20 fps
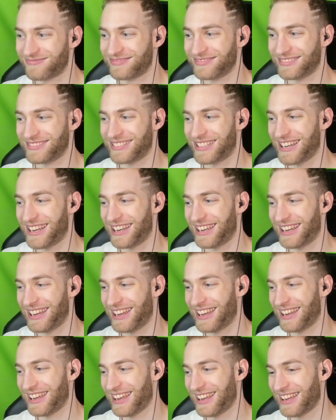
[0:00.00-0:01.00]

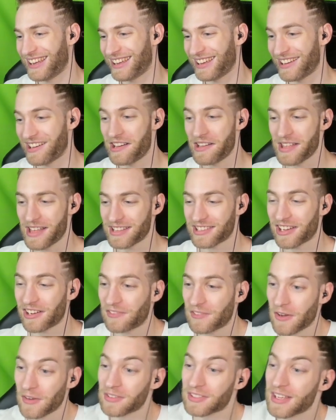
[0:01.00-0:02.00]
That's
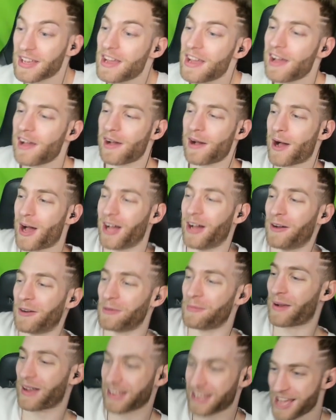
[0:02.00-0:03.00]
all, folks.
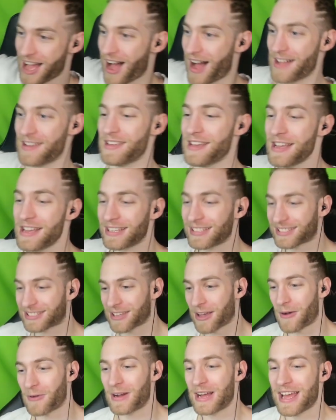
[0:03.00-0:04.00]
Oh, my God.
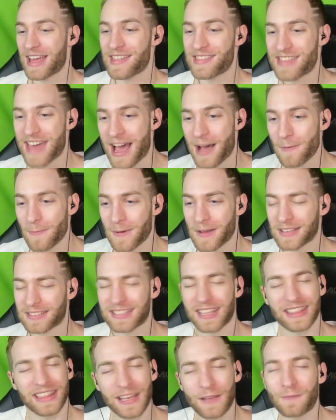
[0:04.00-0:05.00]
So, that was
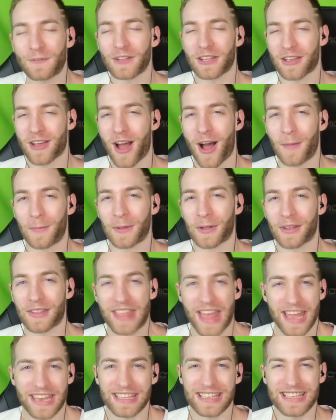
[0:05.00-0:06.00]
The Thief and the Cobbler.
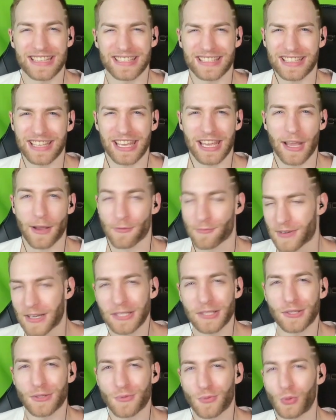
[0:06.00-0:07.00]
That is the
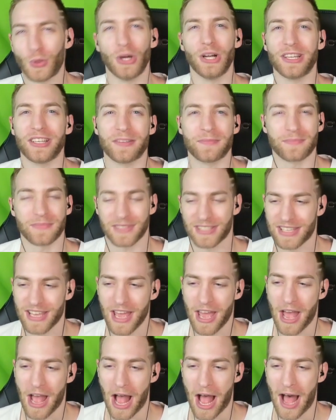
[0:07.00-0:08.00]
Richard Williams
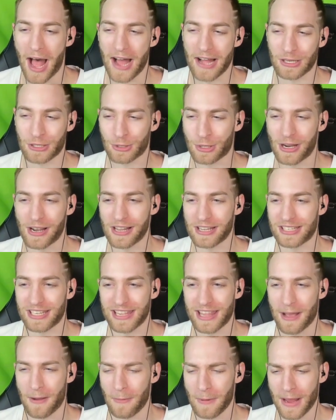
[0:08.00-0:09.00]
trilogy
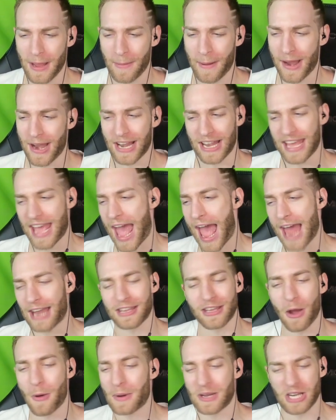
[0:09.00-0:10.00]
that we apparently
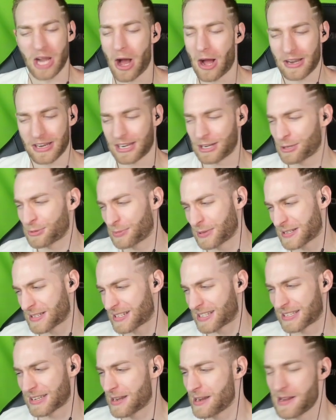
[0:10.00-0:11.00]
had going on here, which
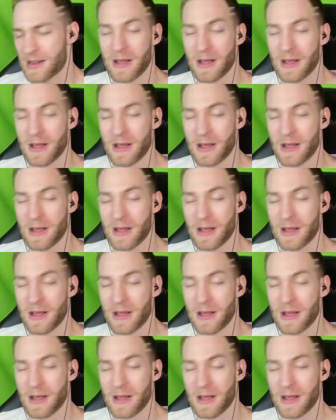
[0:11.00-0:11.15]
is